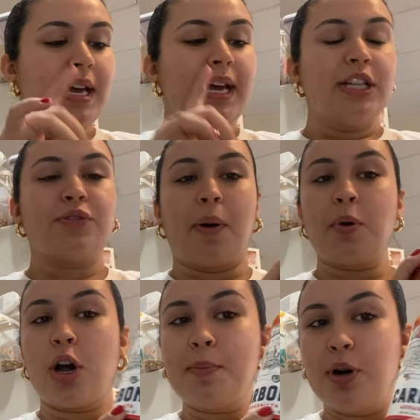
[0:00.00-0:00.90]
It's from
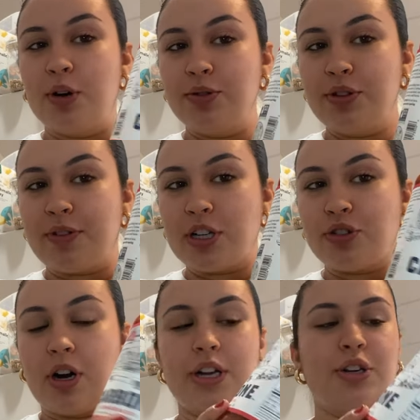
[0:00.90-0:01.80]
Carbone, the
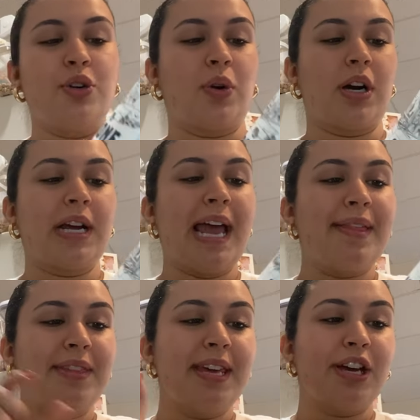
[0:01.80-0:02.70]
restaurant in New York,
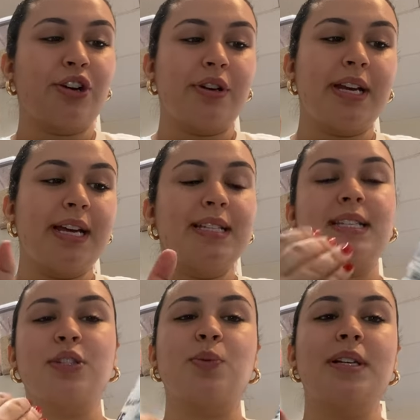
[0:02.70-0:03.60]
and the ingredients
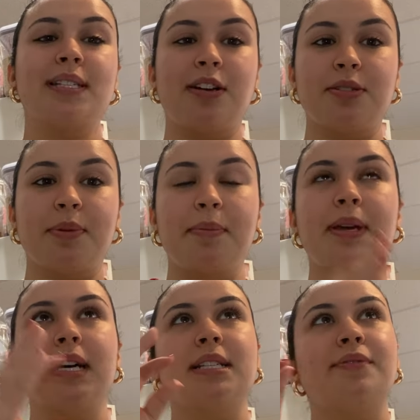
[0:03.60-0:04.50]
is what sells me,
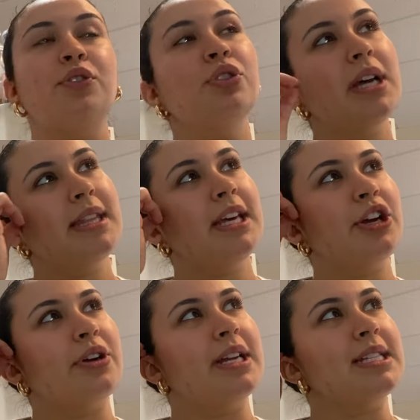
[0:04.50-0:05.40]
because if you look at the
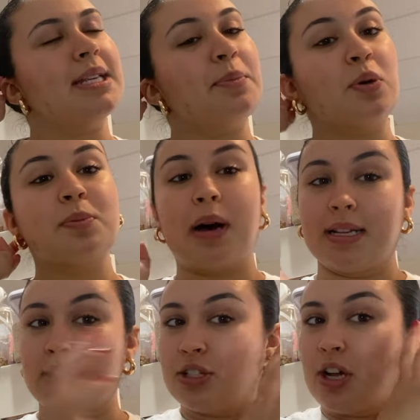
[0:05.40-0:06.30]
ingredients in most
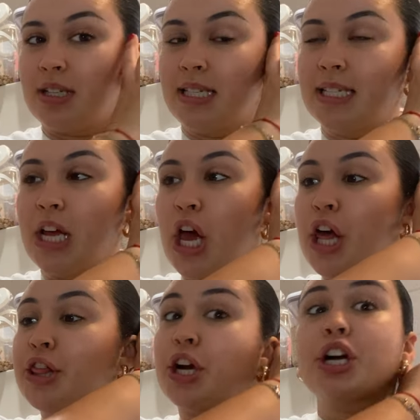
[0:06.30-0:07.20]
pasta sauces,
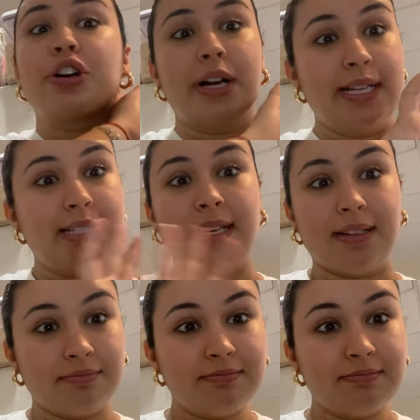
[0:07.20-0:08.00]
they're crazy.